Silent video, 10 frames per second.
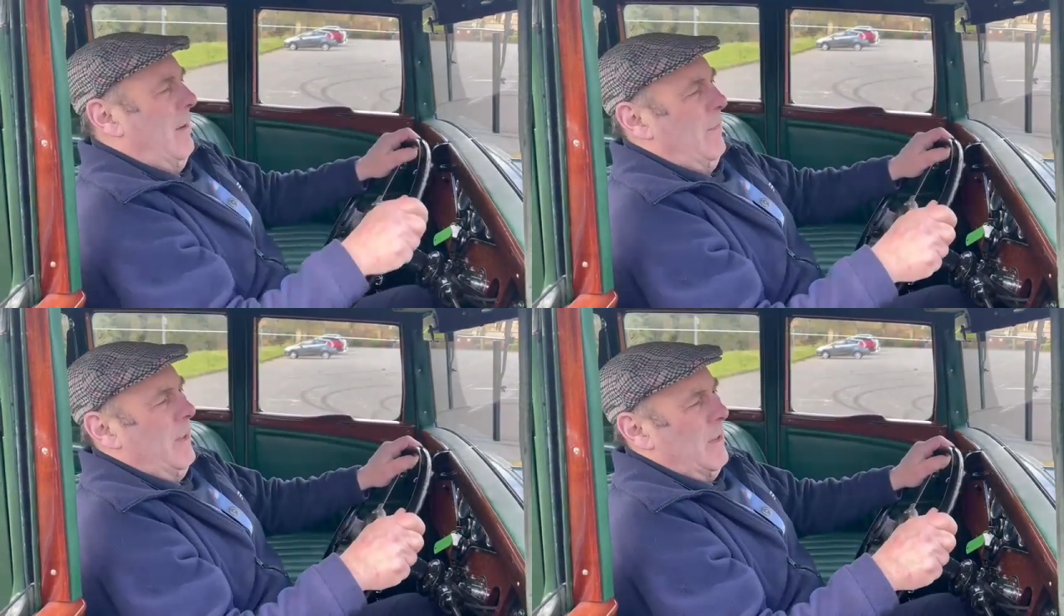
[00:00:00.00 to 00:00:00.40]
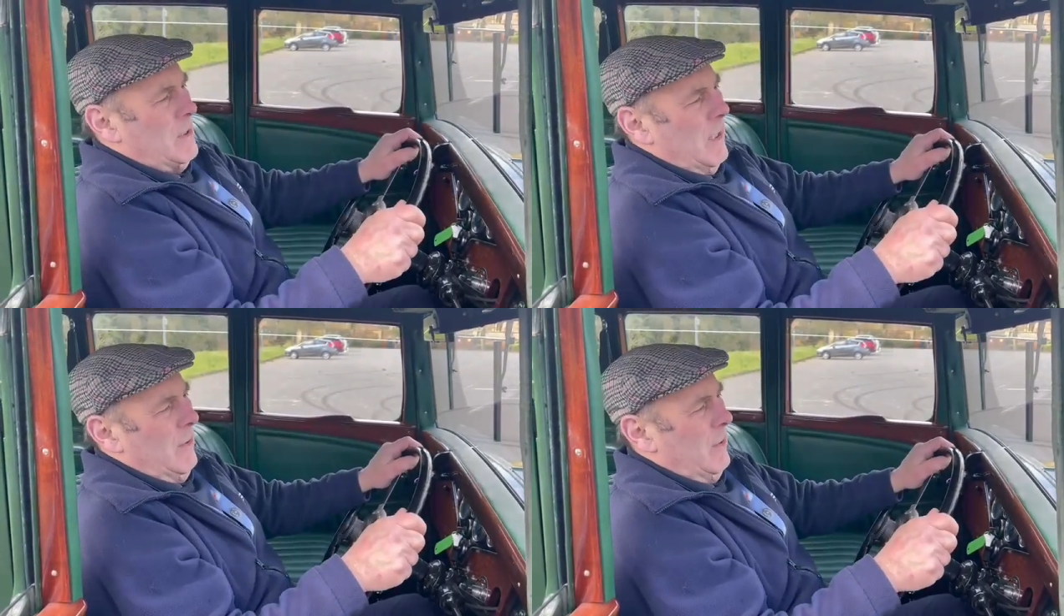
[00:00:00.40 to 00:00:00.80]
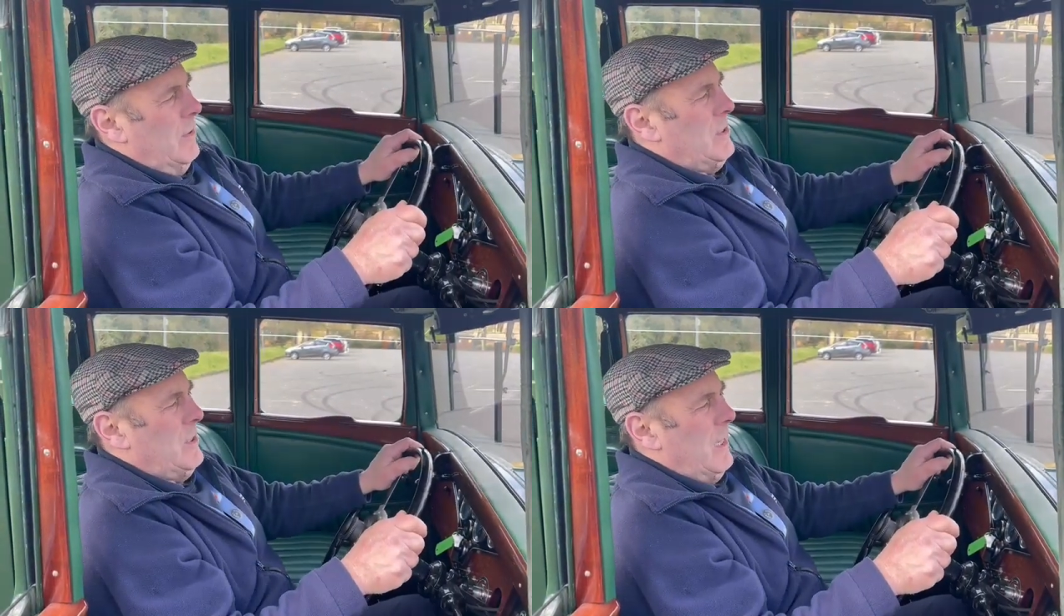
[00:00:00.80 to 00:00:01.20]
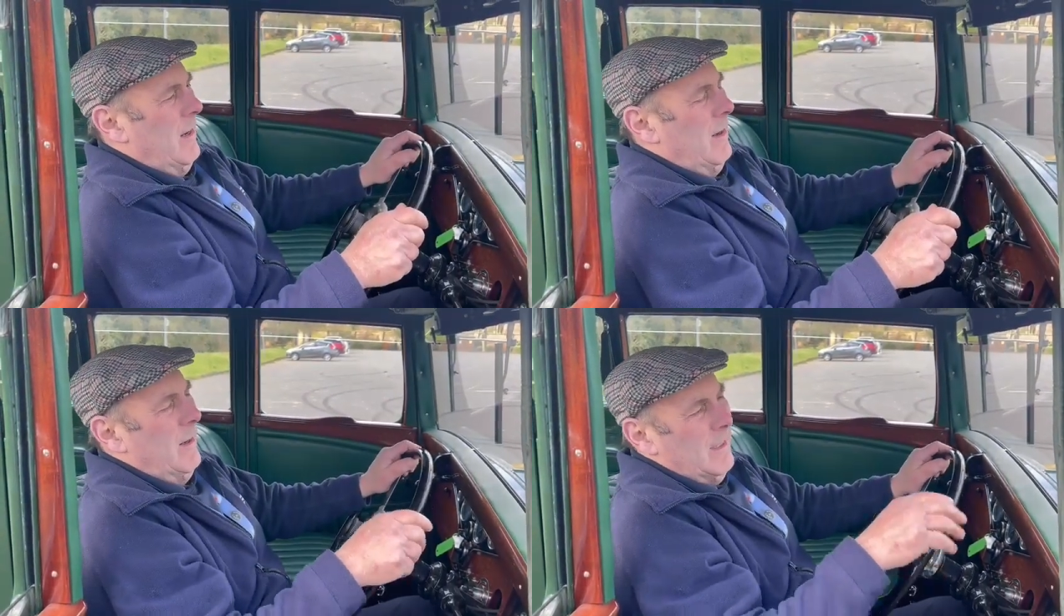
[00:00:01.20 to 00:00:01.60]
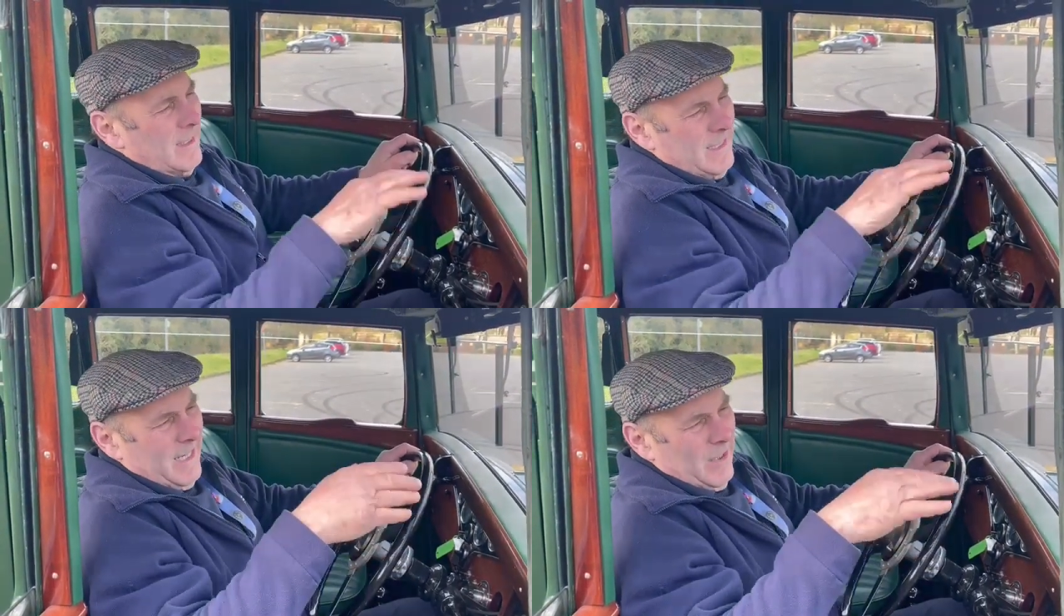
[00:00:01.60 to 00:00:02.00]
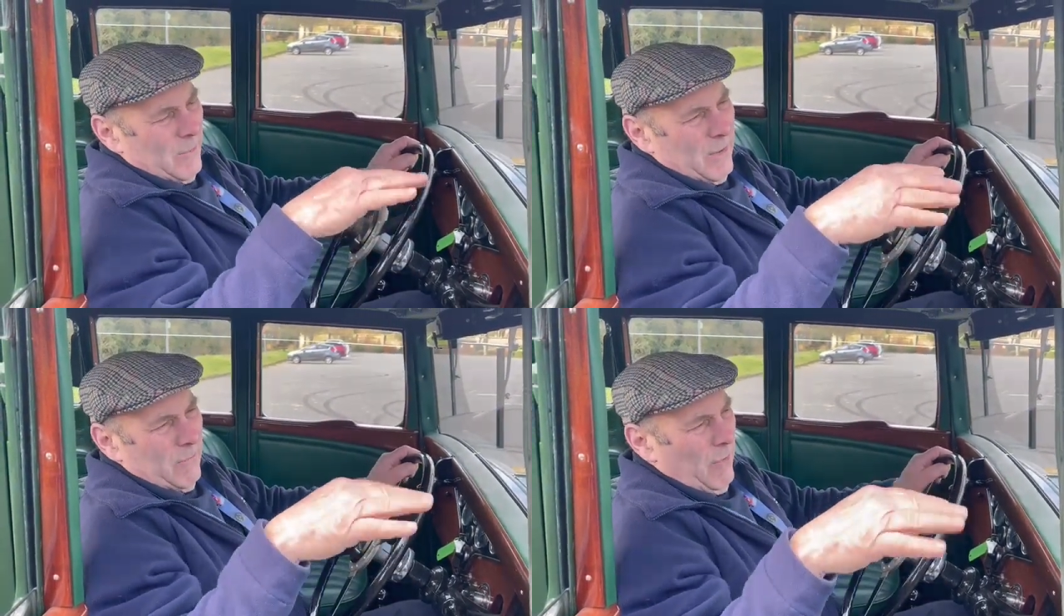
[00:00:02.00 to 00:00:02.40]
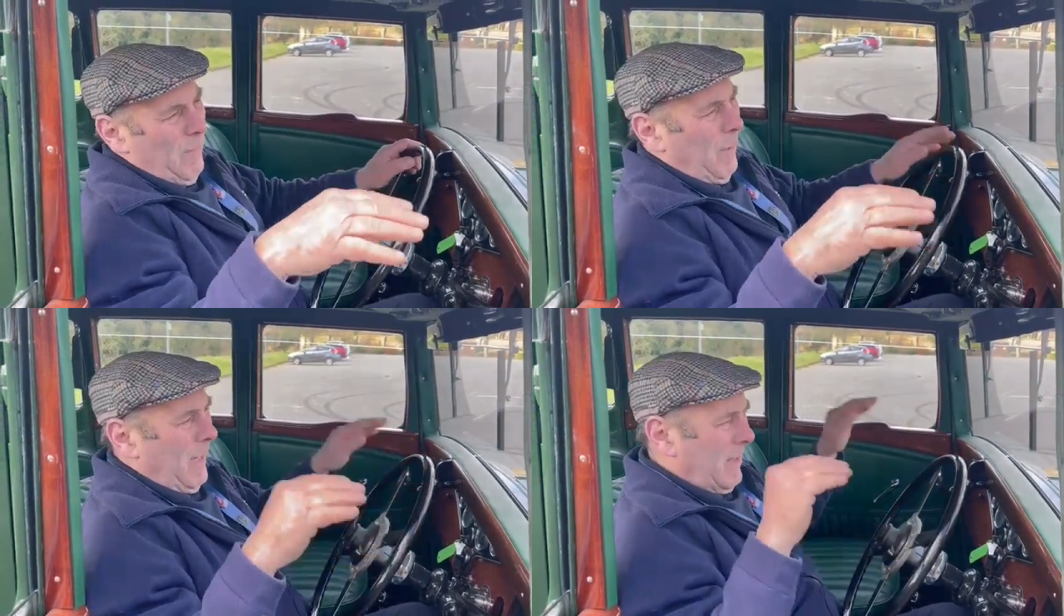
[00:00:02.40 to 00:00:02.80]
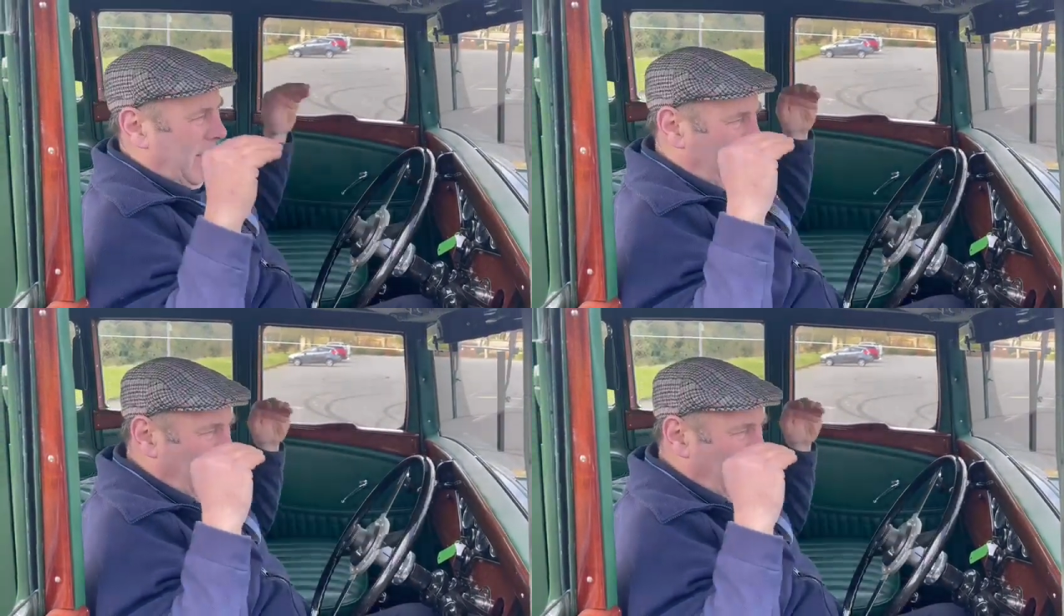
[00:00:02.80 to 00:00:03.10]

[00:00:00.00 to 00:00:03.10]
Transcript: of a 1930s car, you don't want them ripply. They've